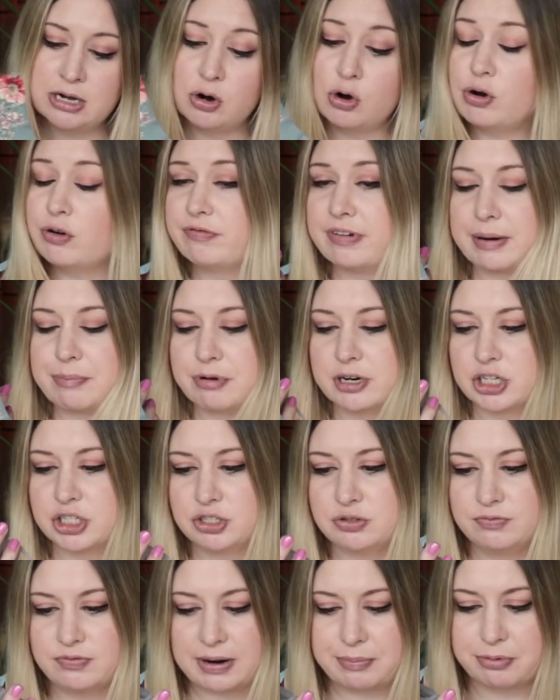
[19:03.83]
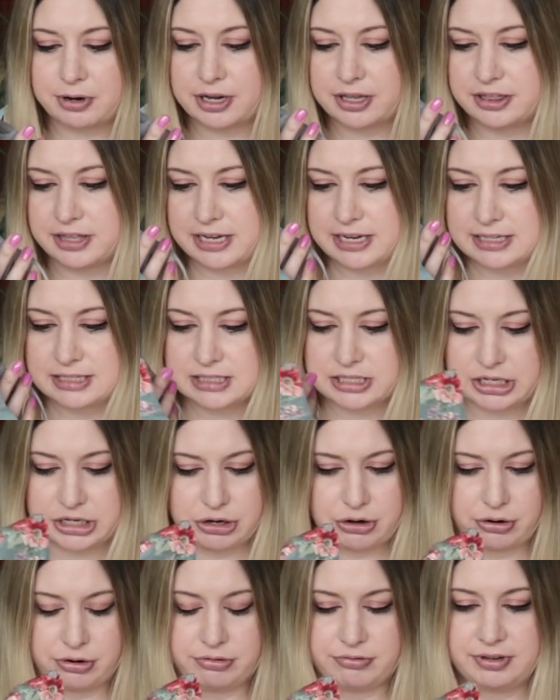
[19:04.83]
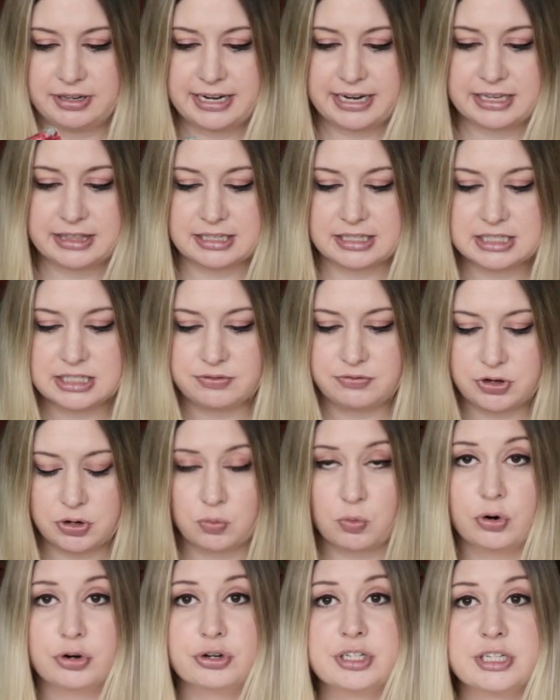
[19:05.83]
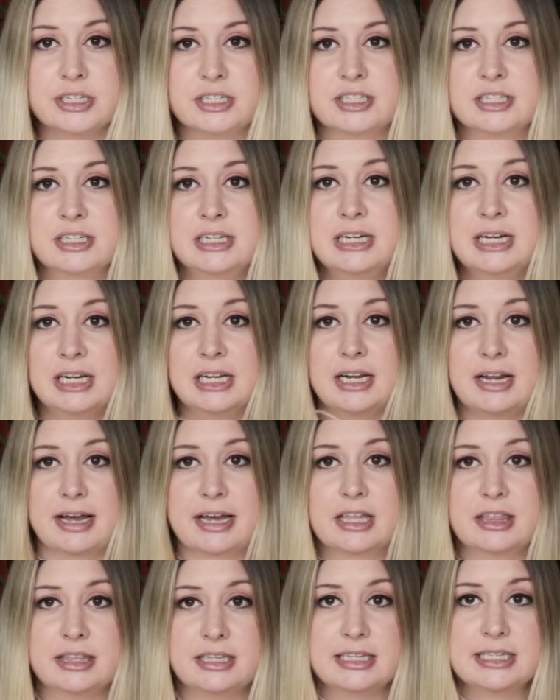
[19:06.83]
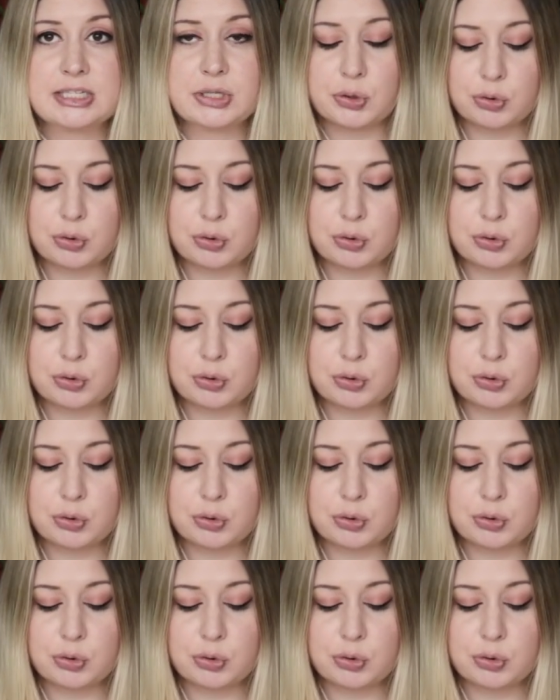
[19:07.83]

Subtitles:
or fabric things to go like this if you want it like this,